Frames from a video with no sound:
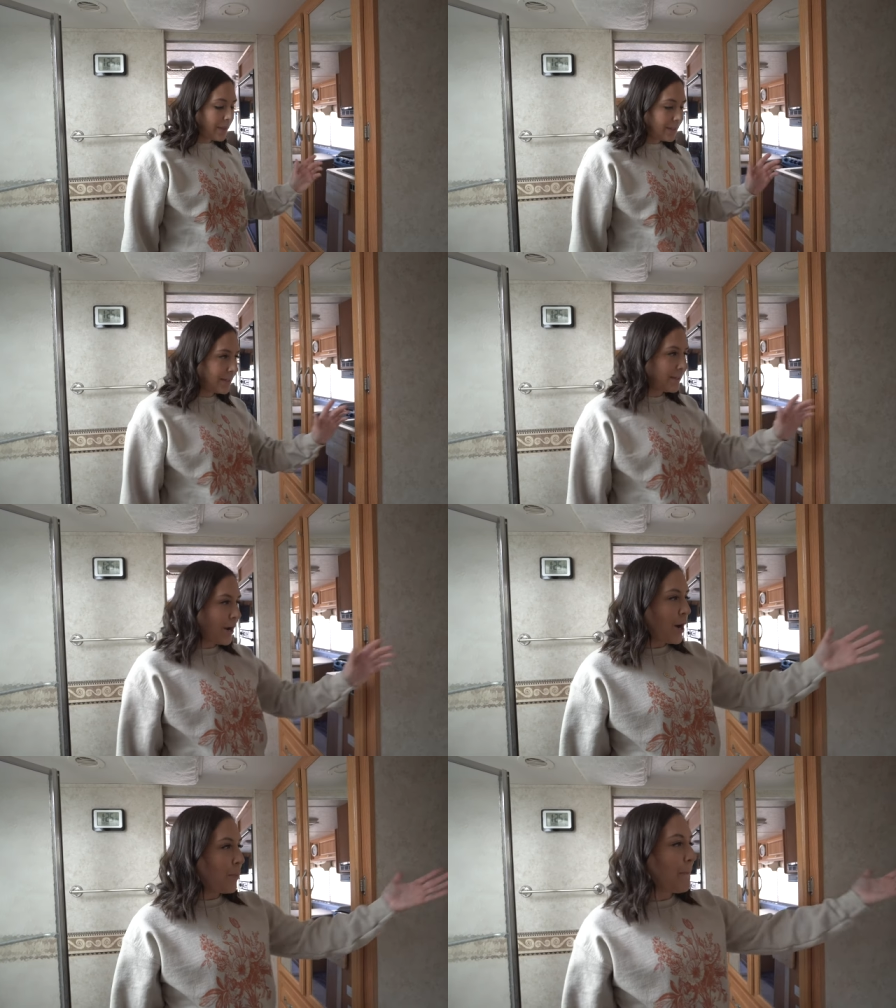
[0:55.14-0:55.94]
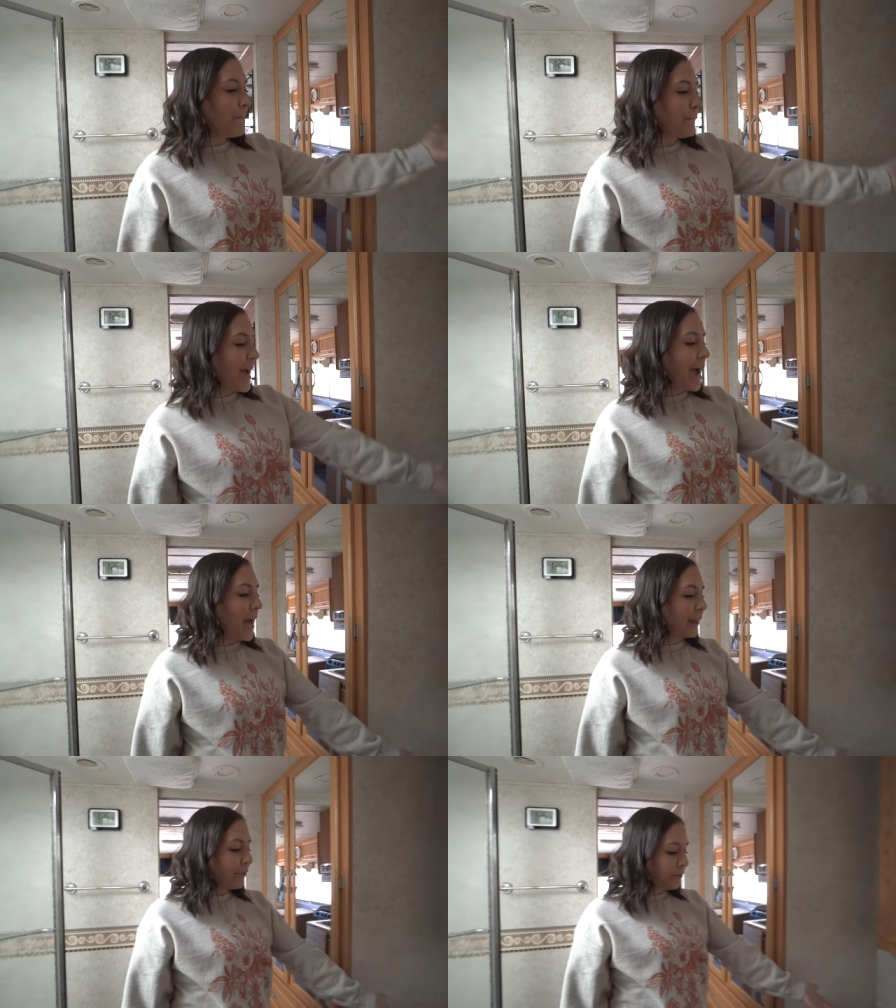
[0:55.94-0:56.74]
this is our
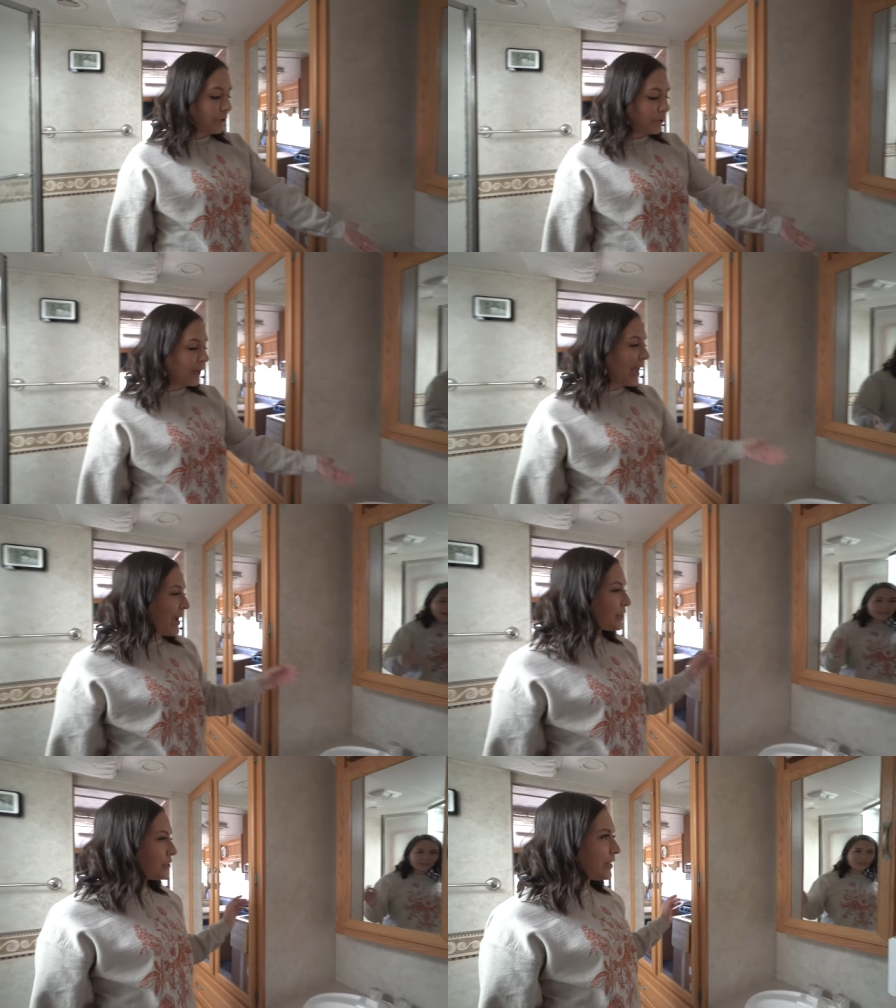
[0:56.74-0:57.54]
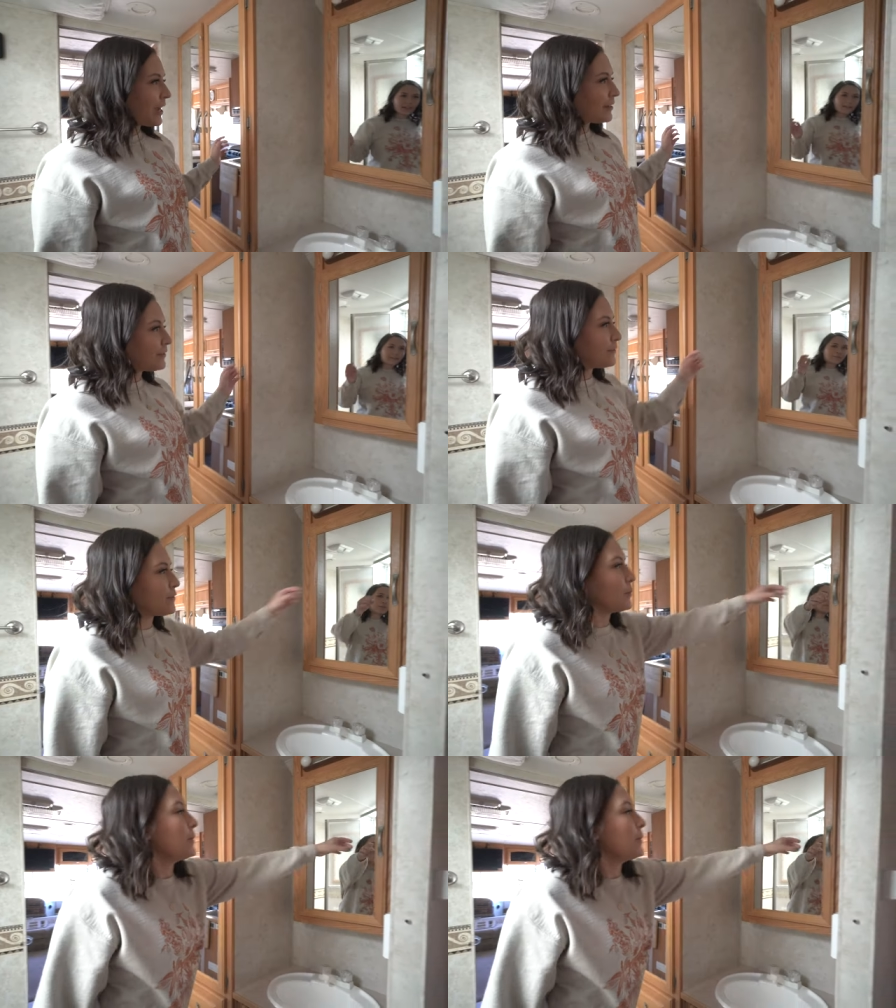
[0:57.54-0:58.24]
bathroom. It actually has so